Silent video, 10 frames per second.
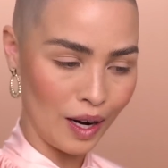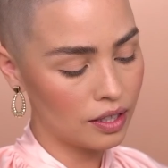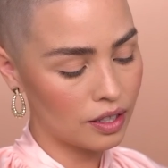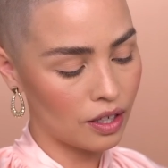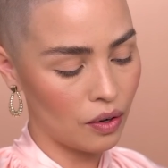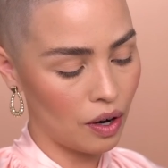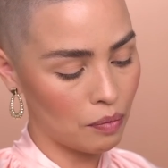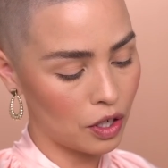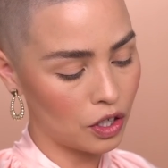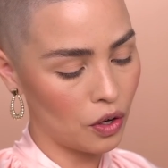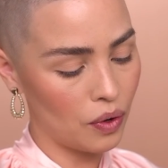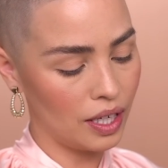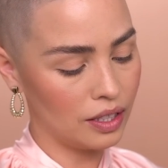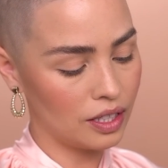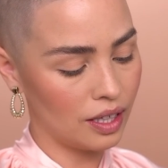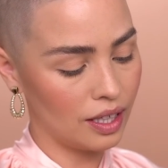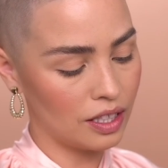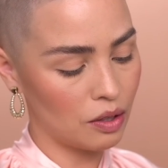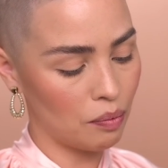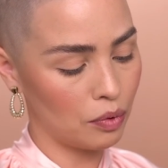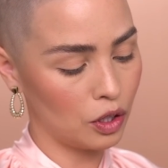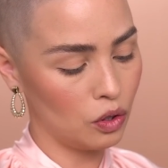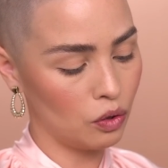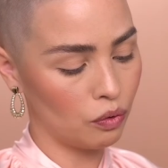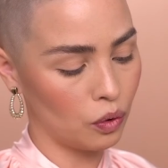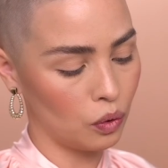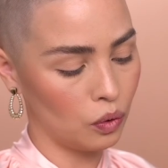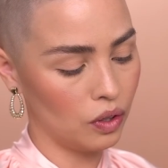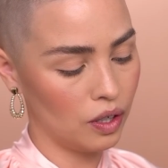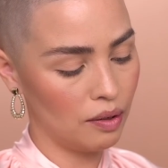So I'm going to go into this beautiful